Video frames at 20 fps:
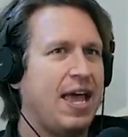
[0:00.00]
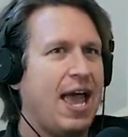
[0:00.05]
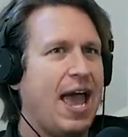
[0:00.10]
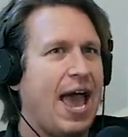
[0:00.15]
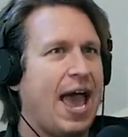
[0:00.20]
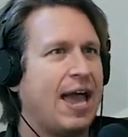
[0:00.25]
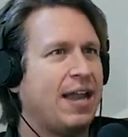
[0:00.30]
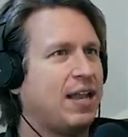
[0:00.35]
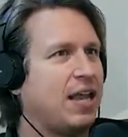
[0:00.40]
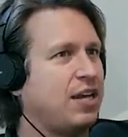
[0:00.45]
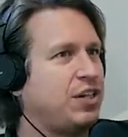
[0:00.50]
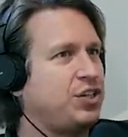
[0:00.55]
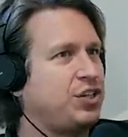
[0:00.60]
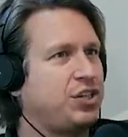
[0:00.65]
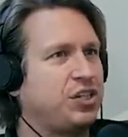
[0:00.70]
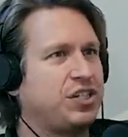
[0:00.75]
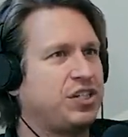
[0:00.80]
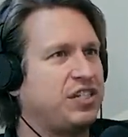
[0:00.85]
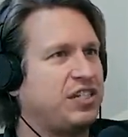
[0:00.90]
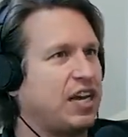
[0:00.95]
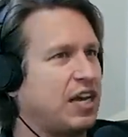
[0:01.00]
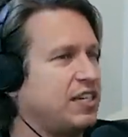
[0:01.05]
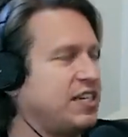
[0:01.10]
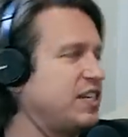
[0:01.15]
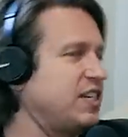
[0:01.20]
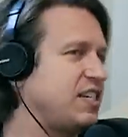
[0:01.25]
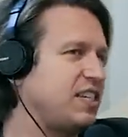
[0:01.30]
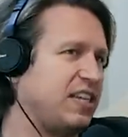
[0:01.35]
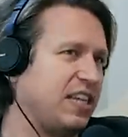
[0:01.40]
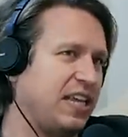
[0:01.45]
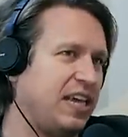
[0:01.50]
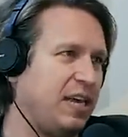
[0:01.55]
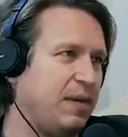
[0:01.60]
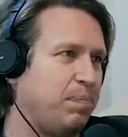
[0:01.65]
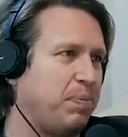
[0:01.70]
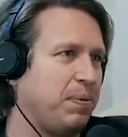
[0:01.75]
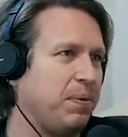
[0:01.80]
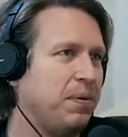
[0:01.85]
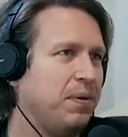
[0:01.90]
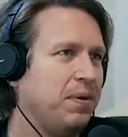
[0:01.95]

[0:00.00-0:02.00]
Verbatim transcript: Yeah. And like, she just doesn't sleep.